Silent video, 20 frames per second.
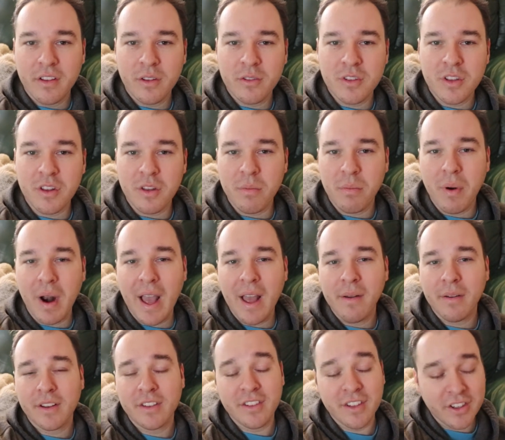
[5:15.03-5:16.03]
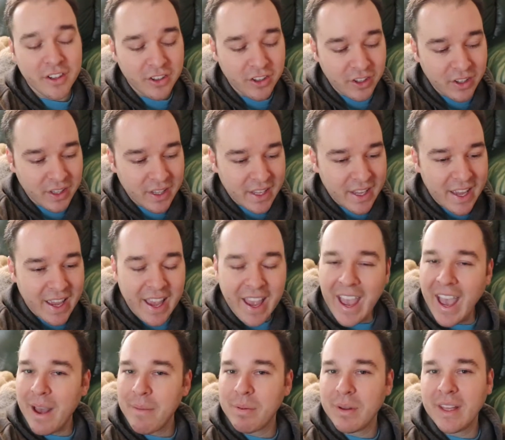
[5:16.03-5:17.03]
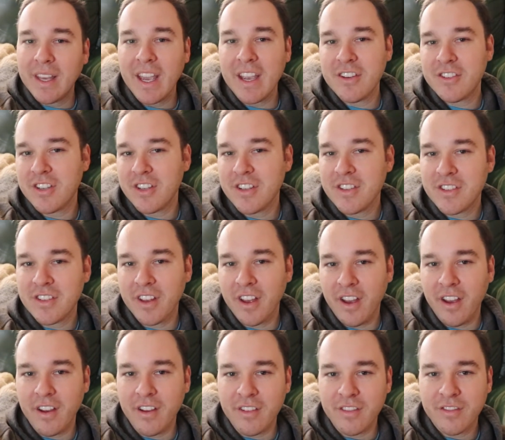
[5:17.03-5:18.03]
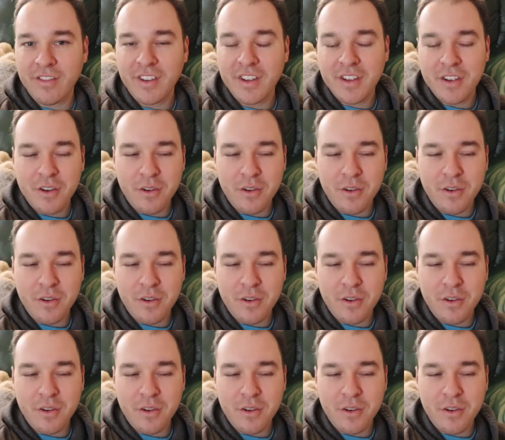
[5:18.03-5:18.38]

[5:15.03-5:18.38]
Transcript: Those are the practical applications of